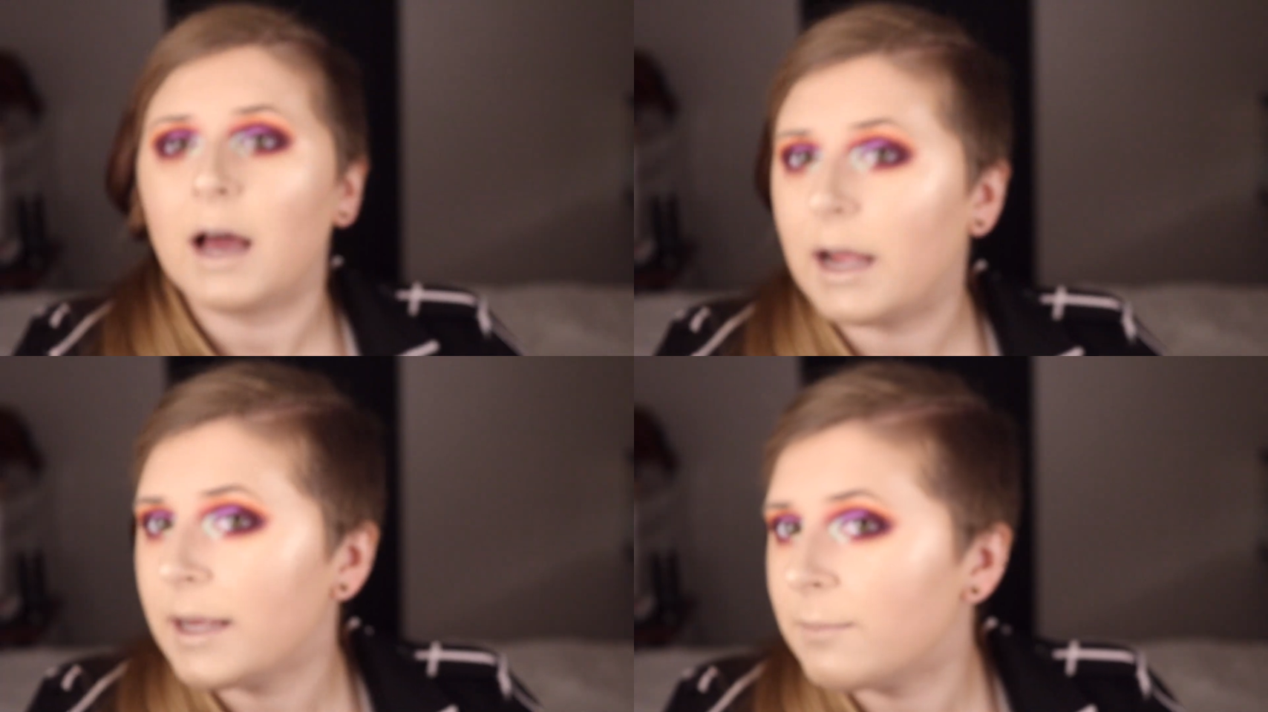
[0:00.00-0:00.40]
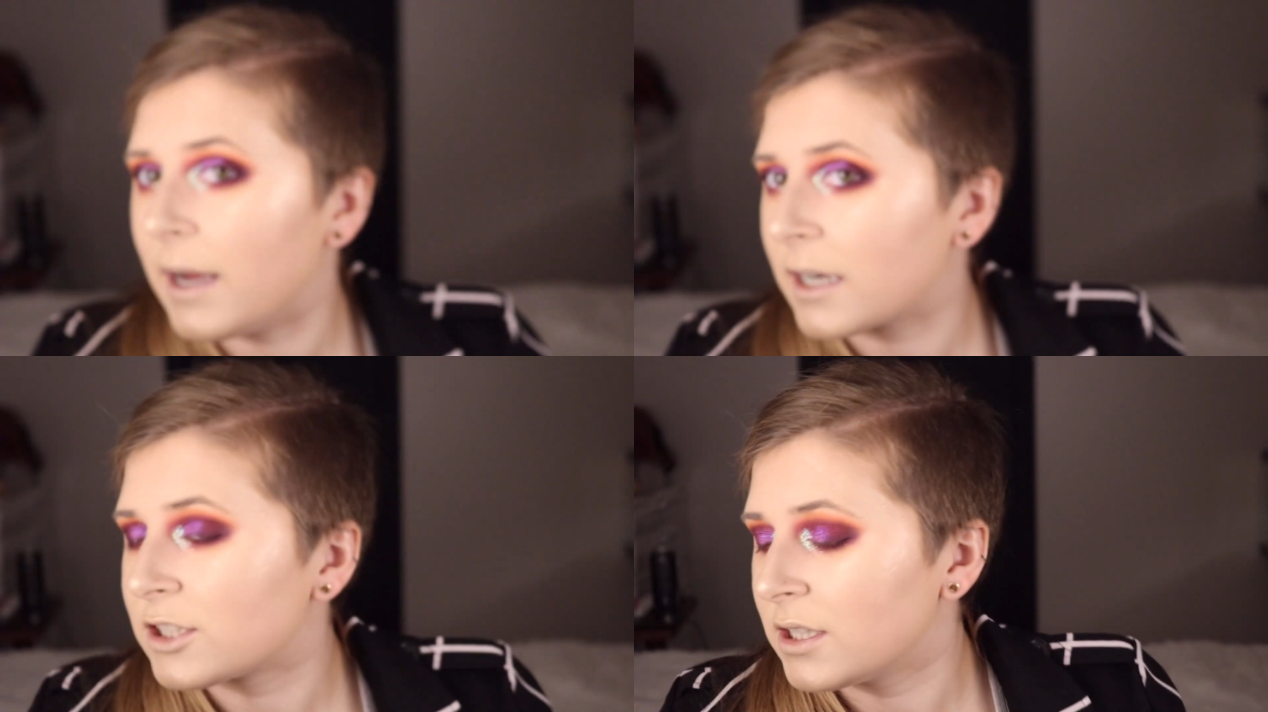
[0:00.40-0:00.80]
I am
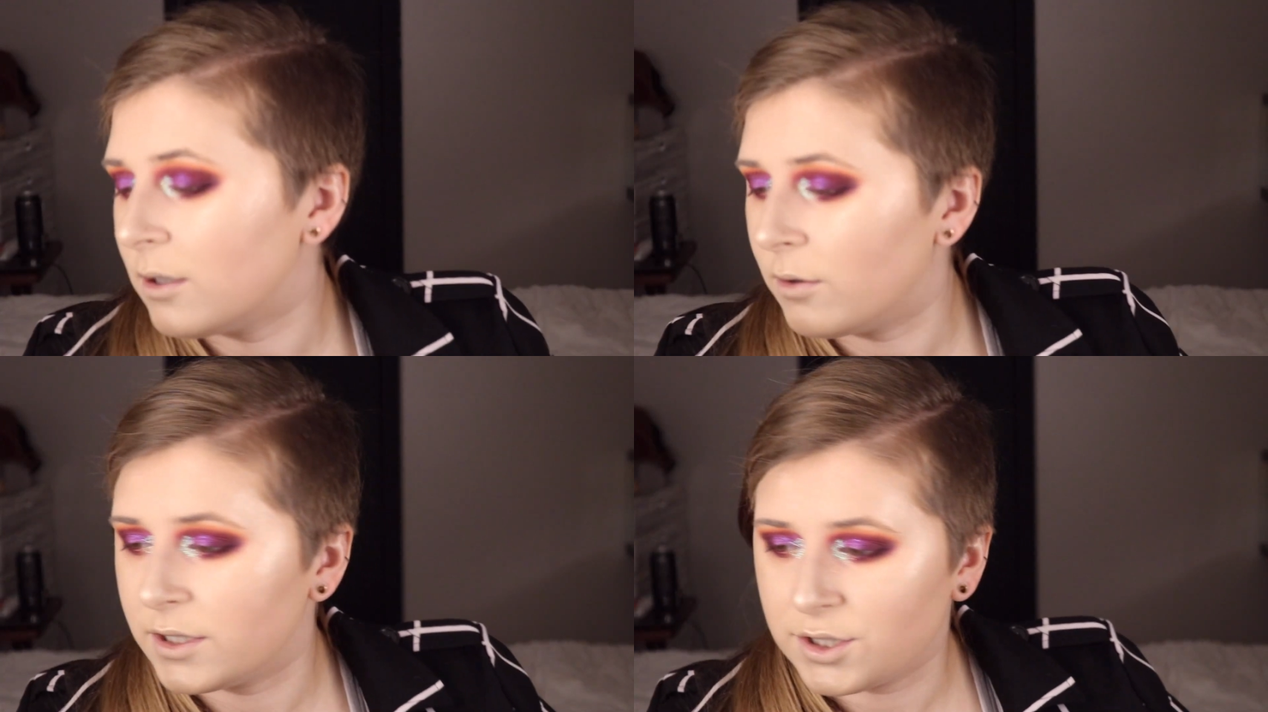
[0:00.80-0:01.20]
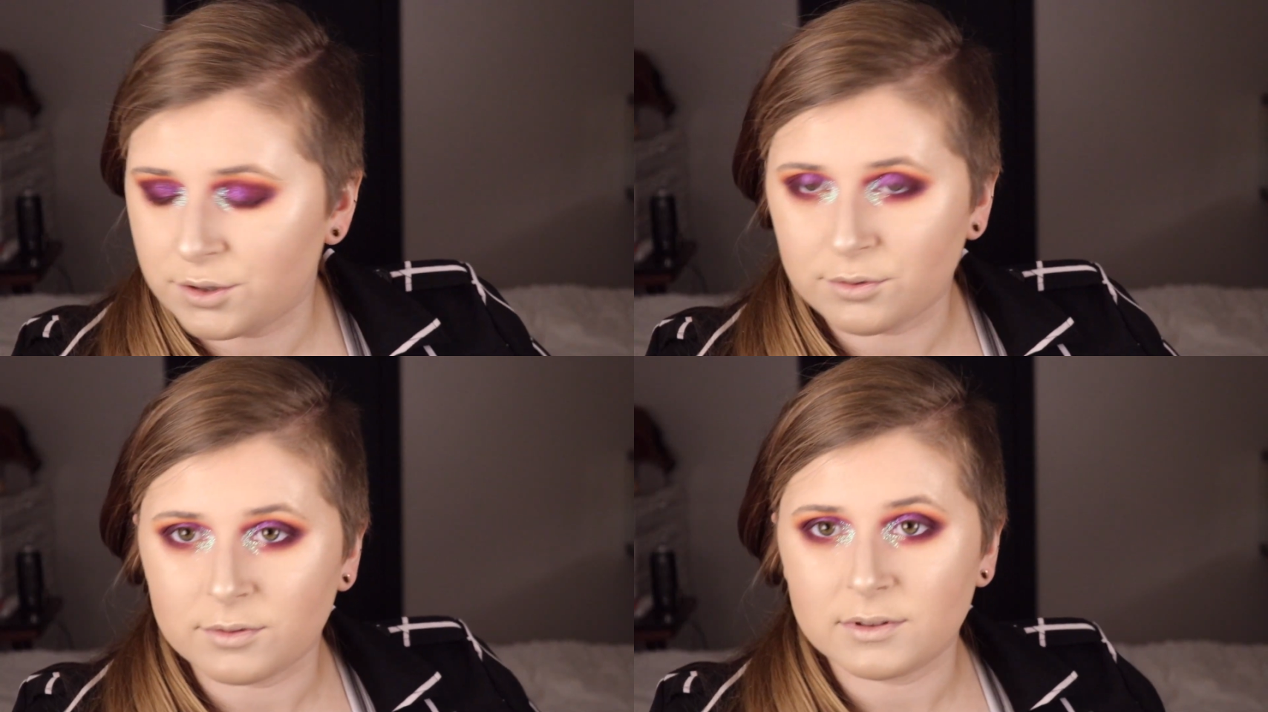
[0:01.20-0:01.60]
actually going
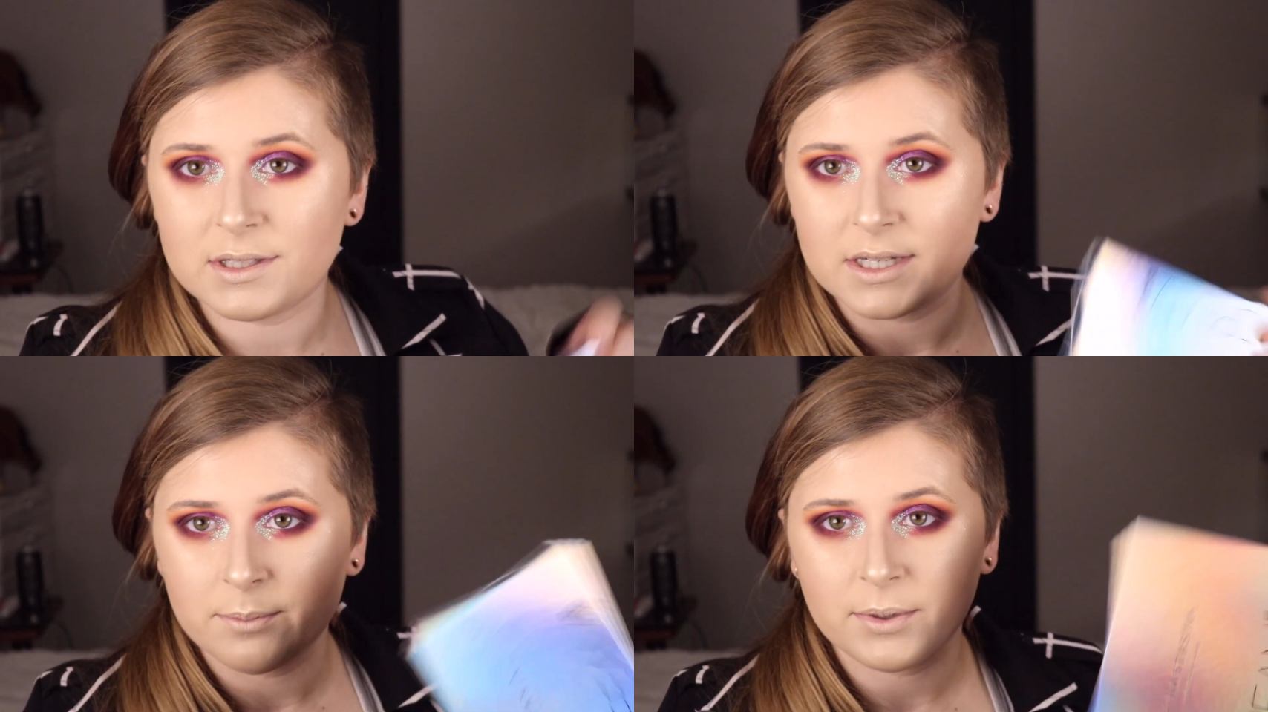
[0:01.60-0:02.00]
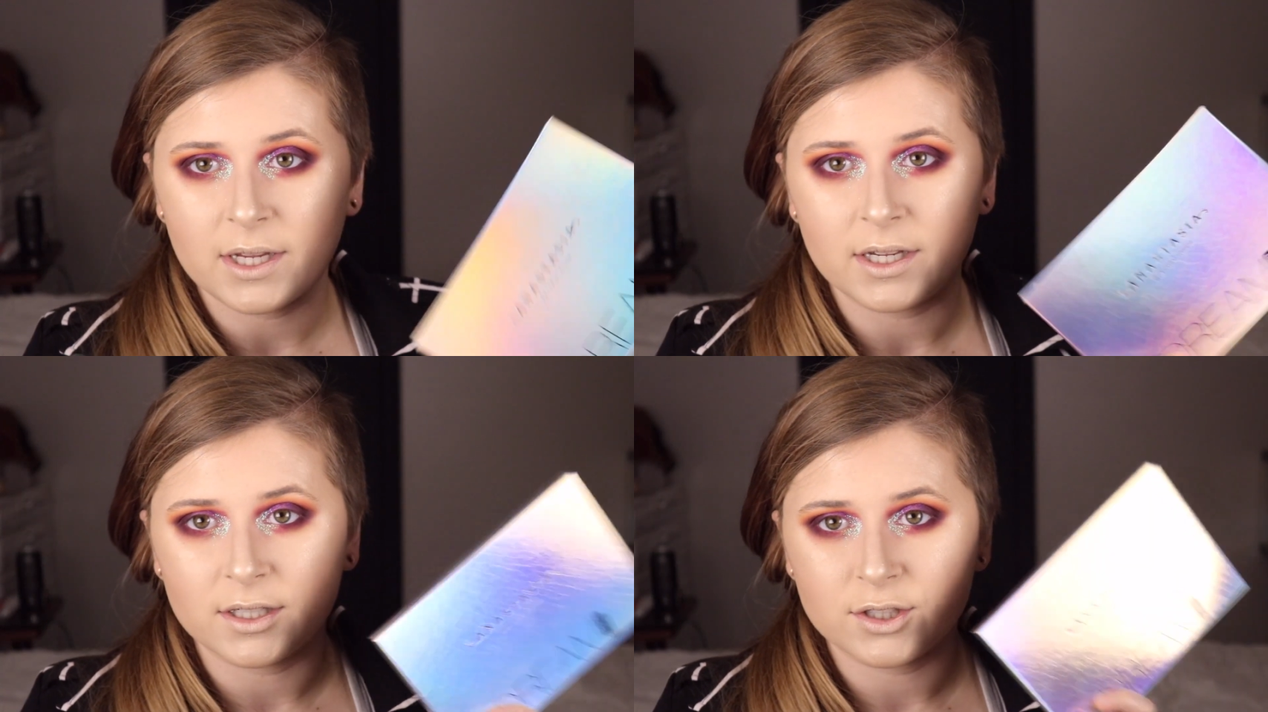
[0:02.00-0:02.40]
to dip
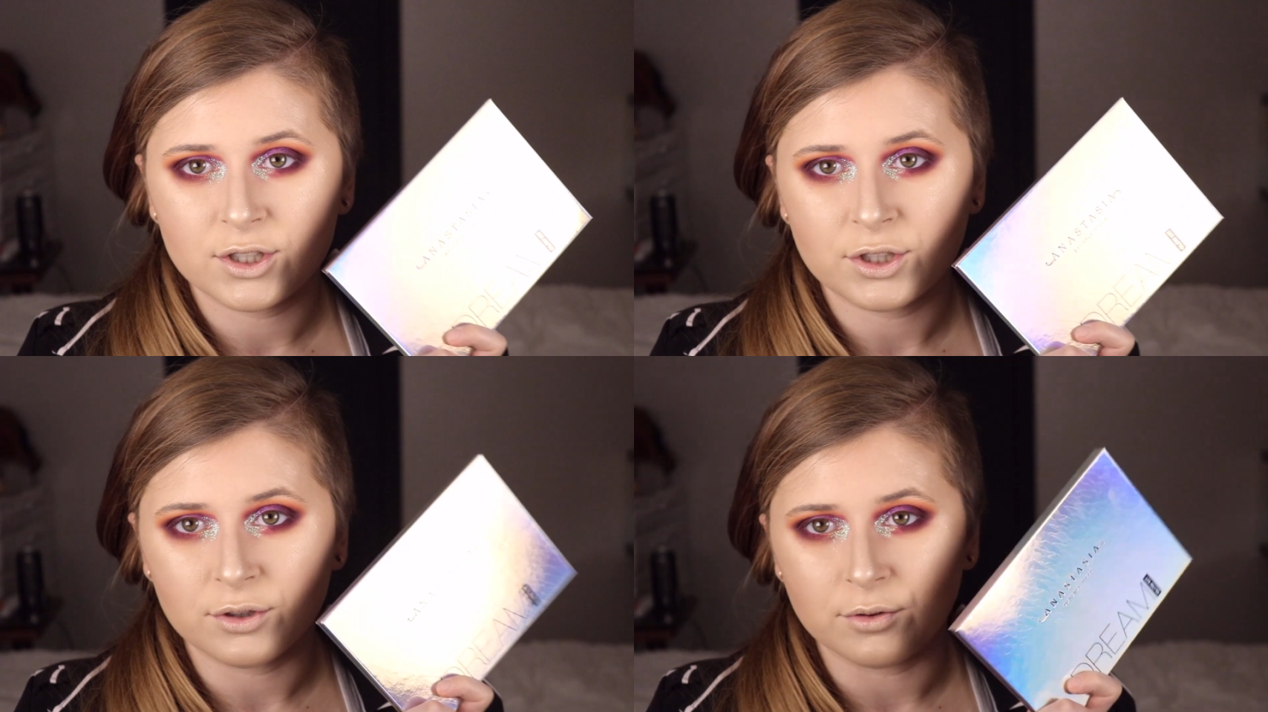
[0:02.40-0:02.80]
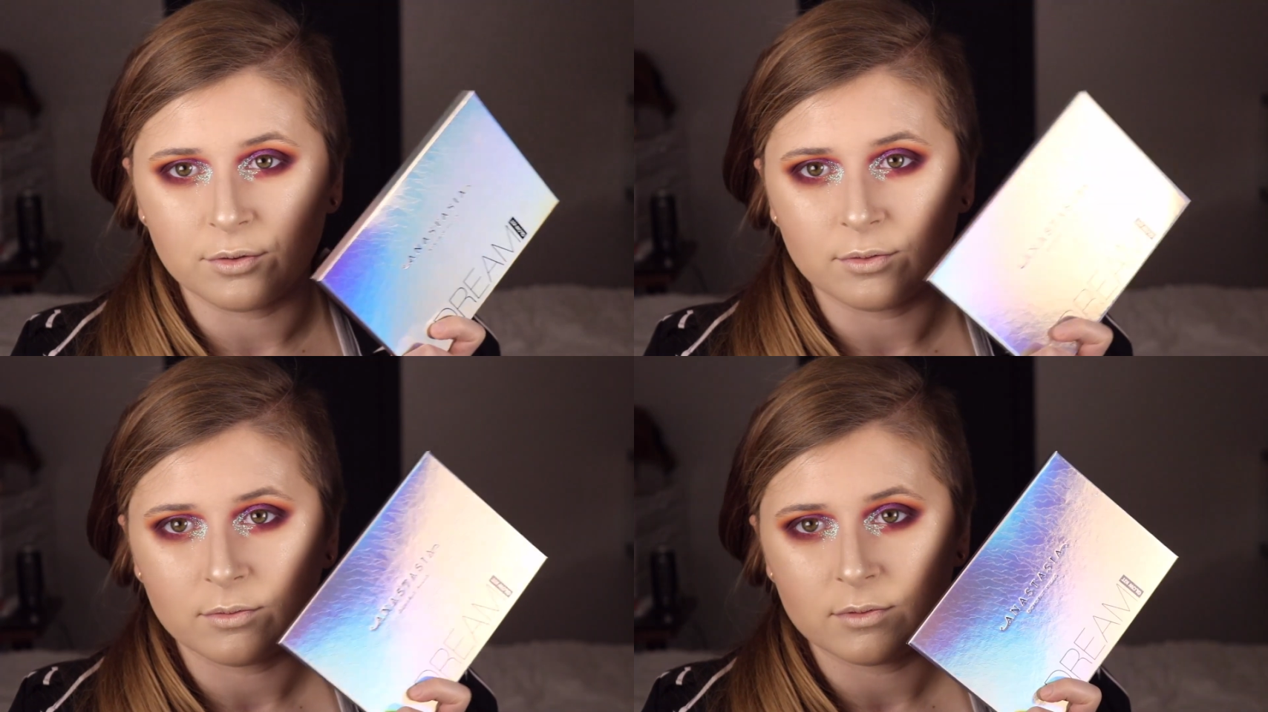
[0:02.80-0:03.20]

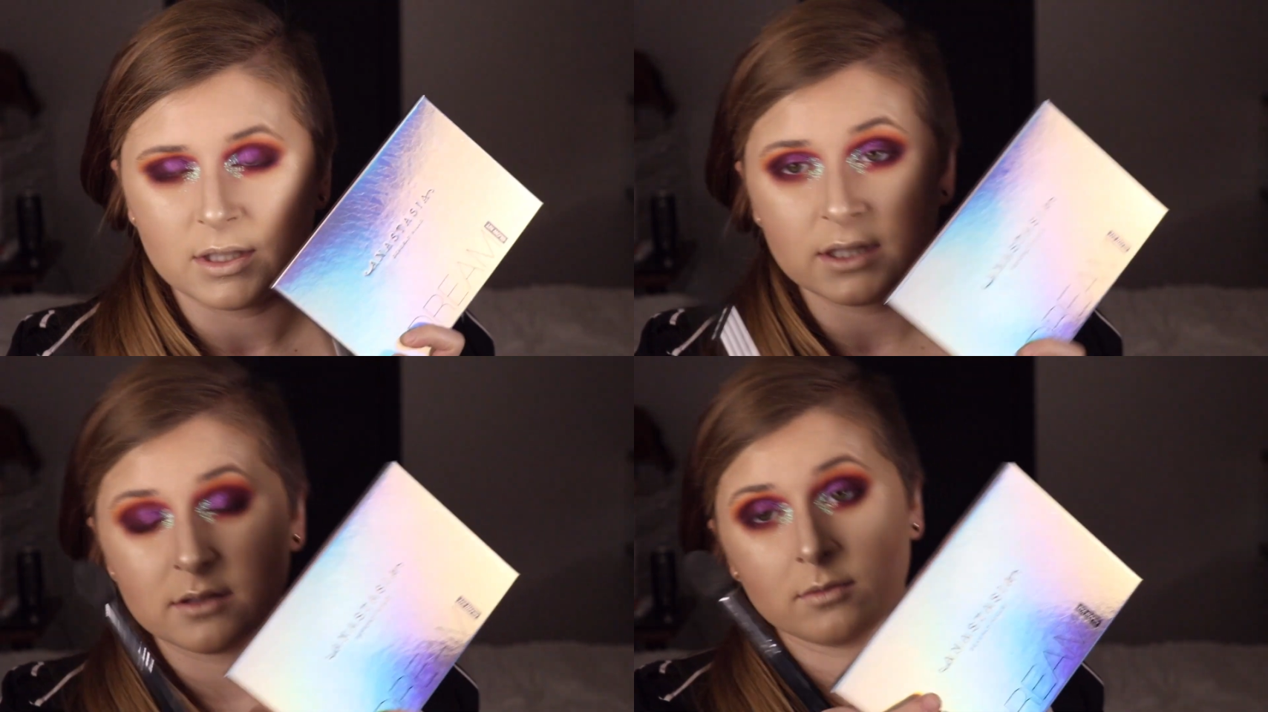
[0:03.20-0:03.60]
into the...